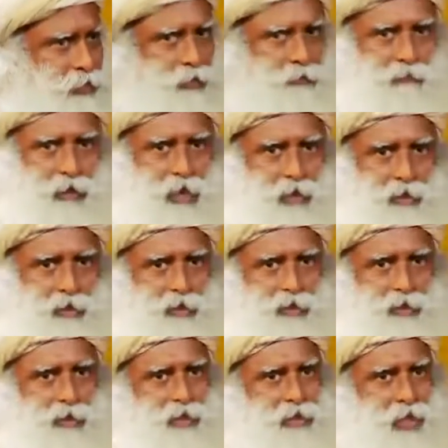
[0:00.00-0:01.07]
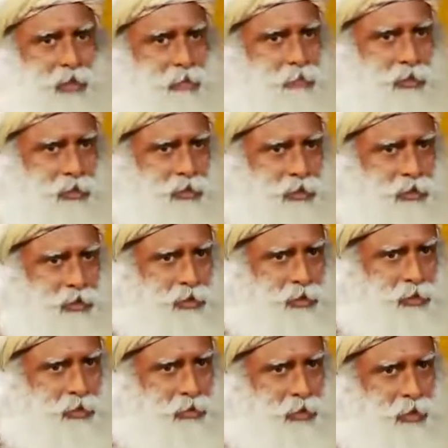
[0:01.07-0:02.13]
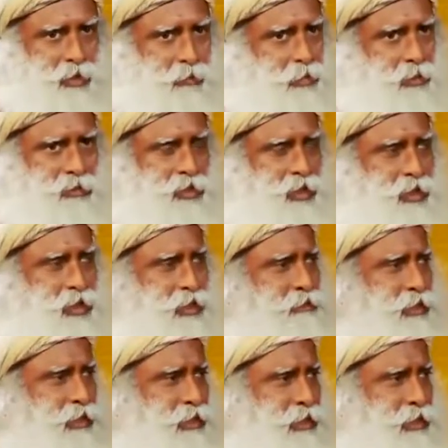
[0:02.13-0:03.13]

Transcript: The fact is, he's not a politician because he can never